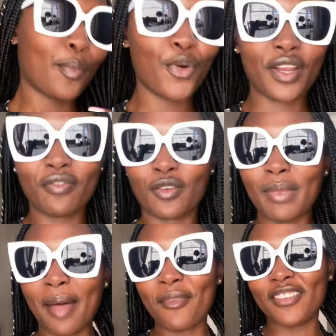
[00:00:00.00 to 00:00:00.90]
Pray for
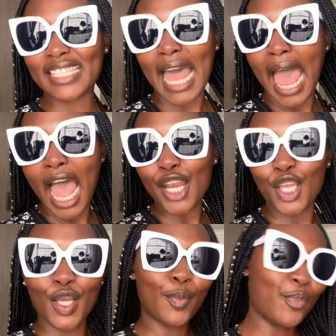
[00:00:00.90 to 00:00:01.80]
my
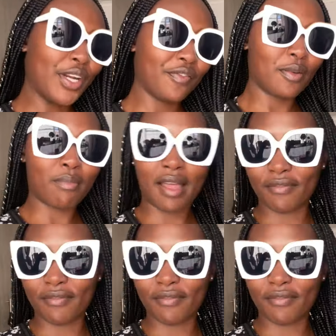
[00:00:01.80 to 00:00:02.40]
vagina, pray for my